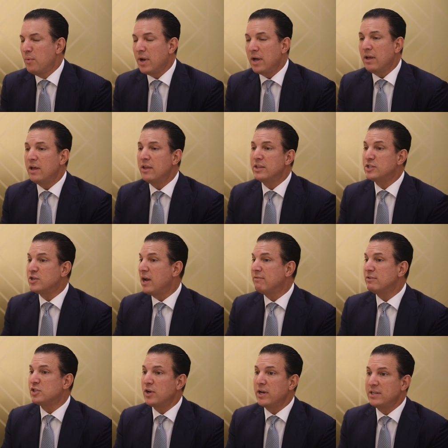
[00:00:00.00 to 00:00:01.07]
Well, the
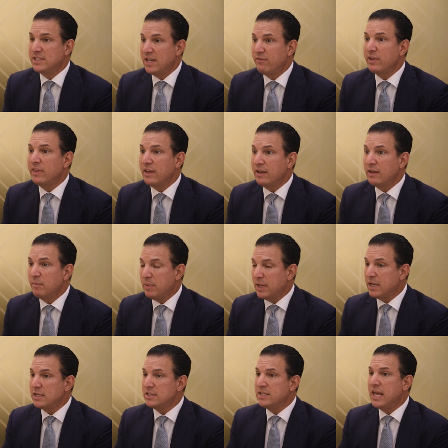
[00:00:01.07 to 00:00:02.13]
travel trade is everything,
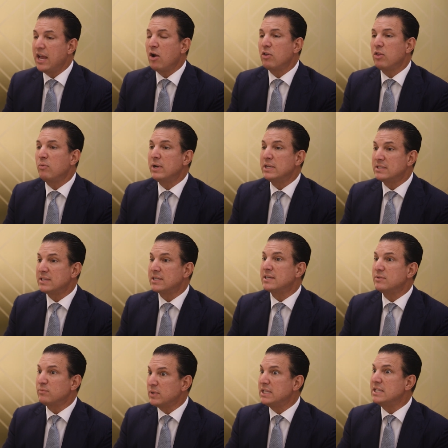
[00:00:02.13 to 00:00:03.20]
because they are the ones that
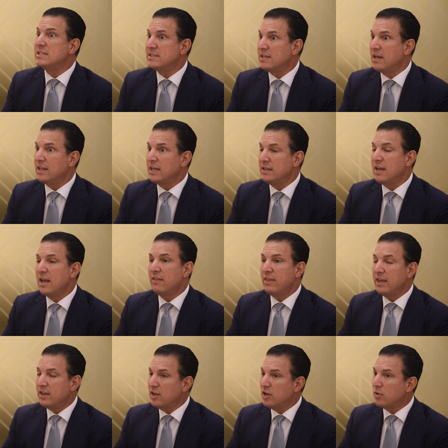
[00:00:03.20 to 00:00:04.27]
can really sell it.
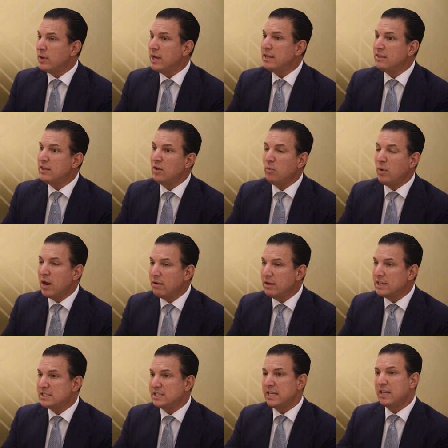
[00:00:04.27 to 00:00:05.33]
They can create the
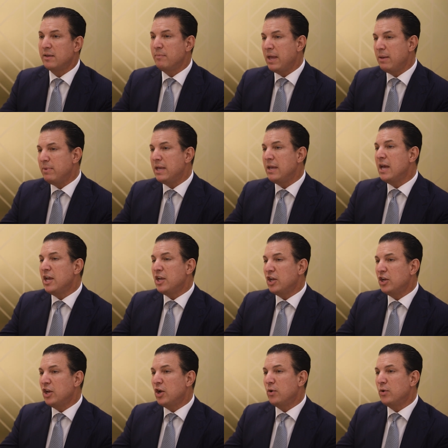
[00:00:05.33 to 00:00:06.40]
awareness. They can maybe,
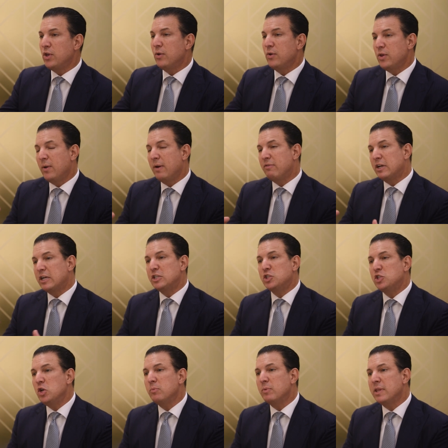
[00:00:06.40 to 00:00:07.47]
you have the
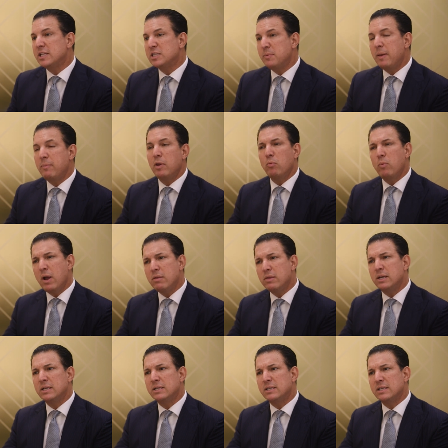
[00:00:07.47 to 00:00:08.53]
consumer that's maybe aware
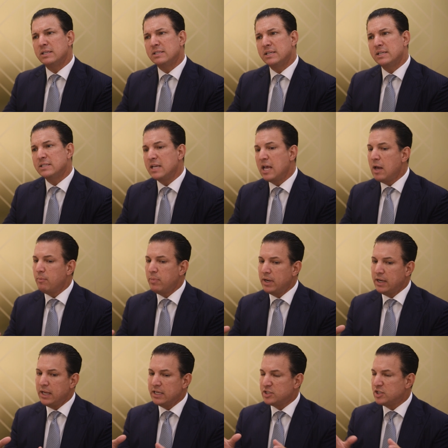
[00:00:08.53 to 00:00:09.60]
that it exists,
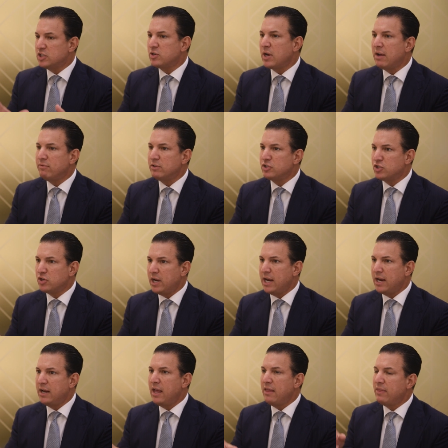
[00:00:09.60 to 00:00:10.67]
but it's the travel
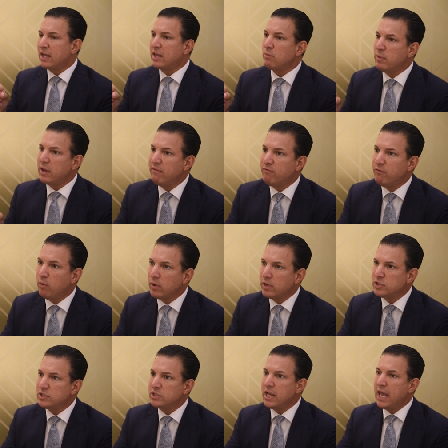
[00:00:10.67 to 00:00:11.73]
trade that can reinforce